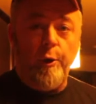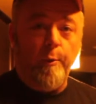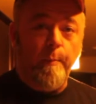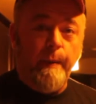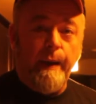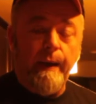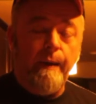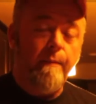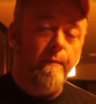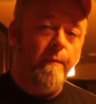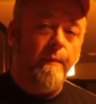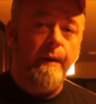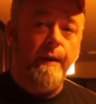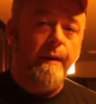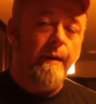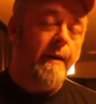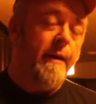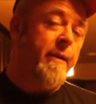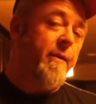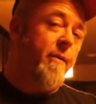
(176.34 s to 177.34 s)
bit
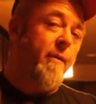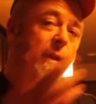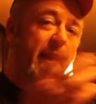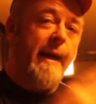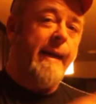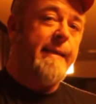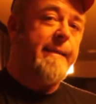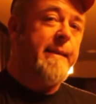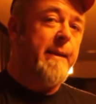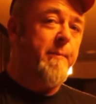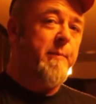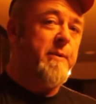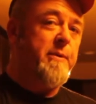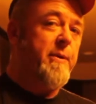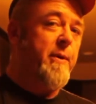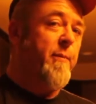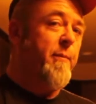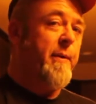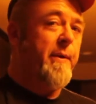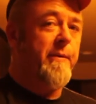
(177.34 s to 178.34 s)
when in our last
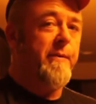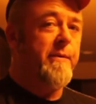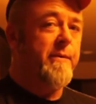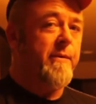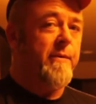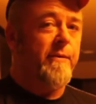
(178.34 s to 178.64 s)
episode we were